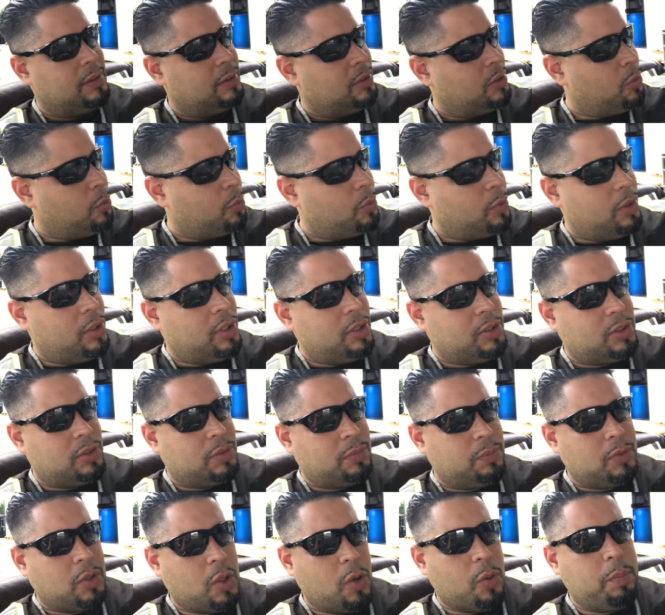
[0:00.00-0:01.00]
The words
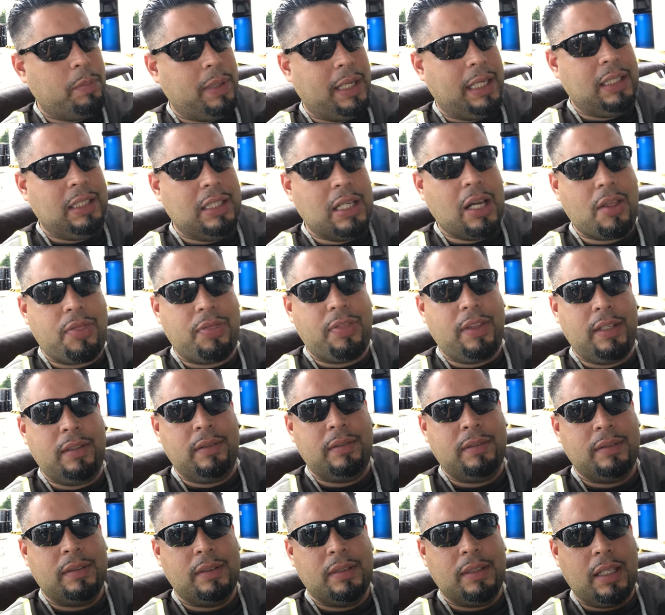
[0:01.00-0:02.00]
don't mean nothing
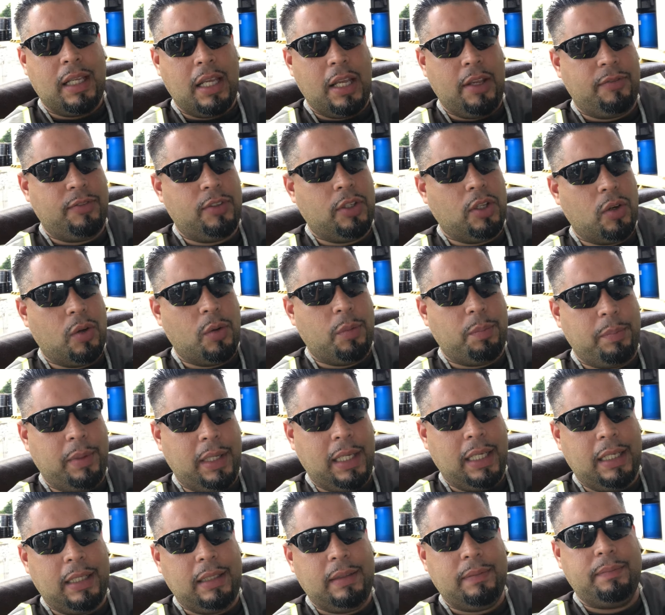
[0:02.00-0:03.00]
if you don't
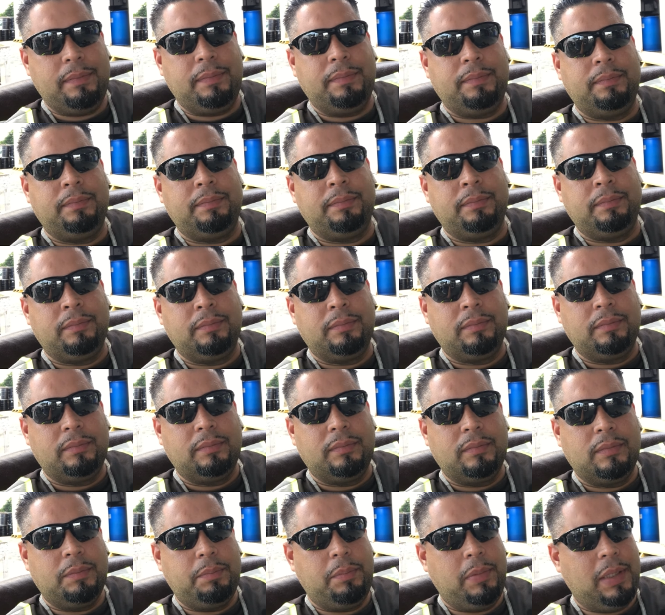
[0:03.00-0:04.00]
mean it.
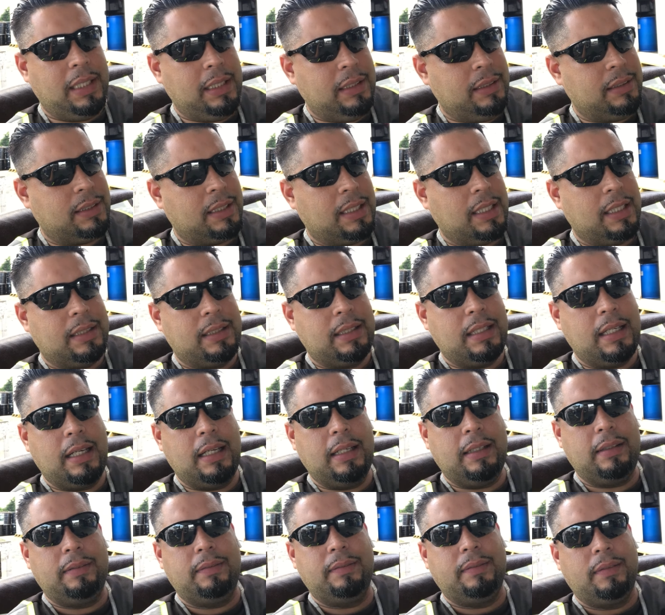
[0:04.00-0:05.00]
Please get that.
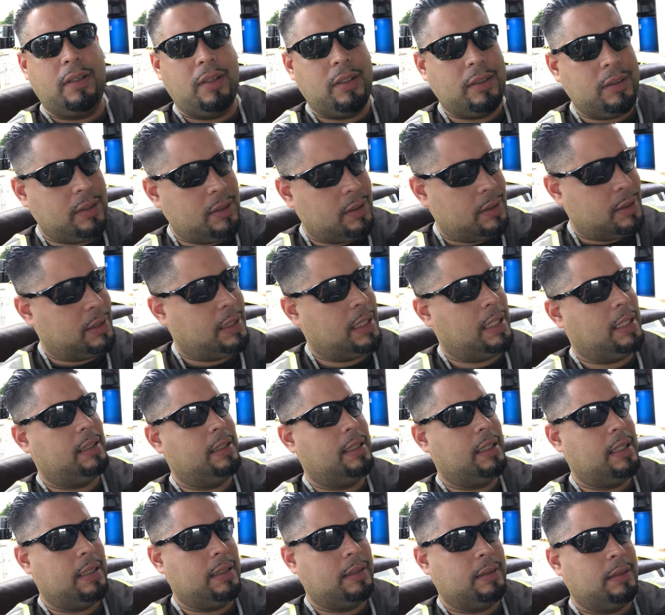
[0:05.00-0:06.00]
Understand
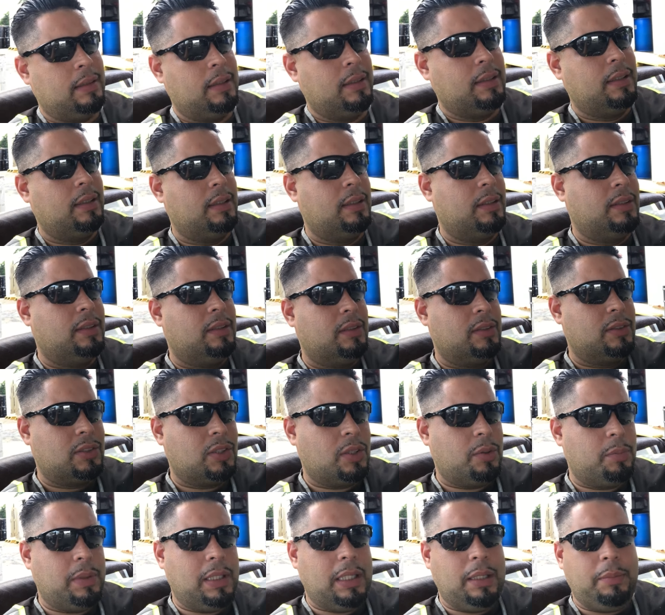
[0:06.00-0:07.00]
that.
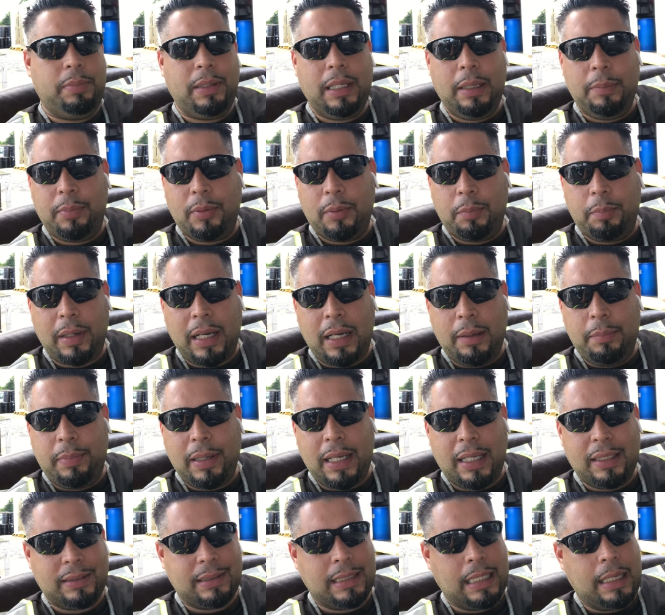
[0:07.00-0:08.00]
So many people
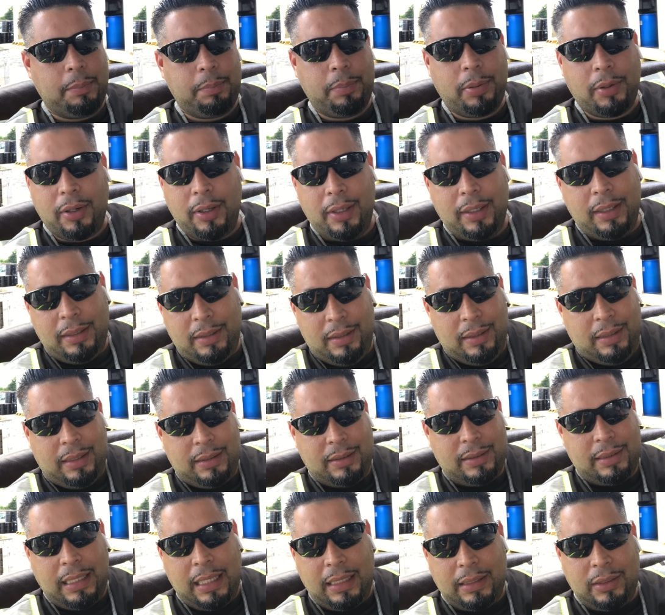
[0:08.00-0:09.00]
bypass that part, and
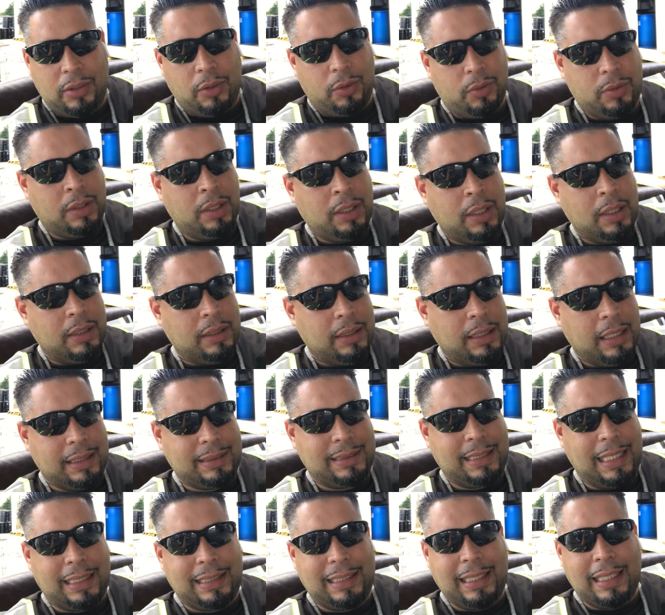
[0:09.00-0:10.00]
that's like
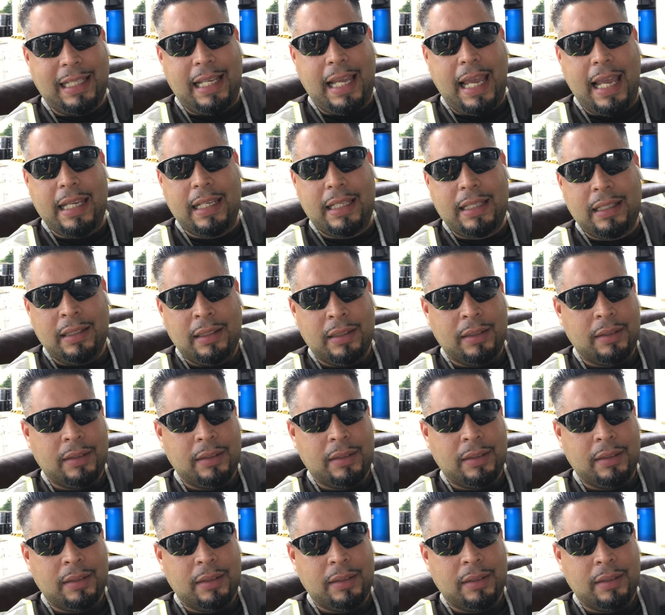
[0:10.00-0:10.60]
the cake.